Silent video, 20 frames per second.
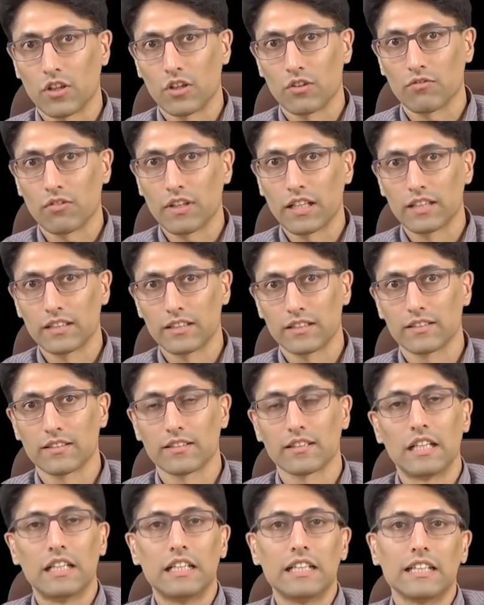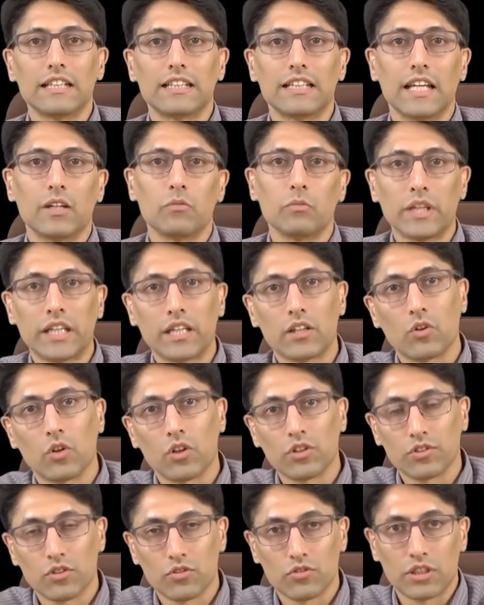are failures, then we can
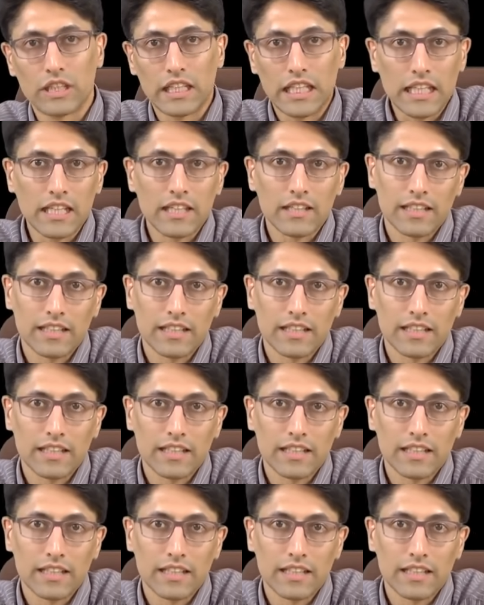also see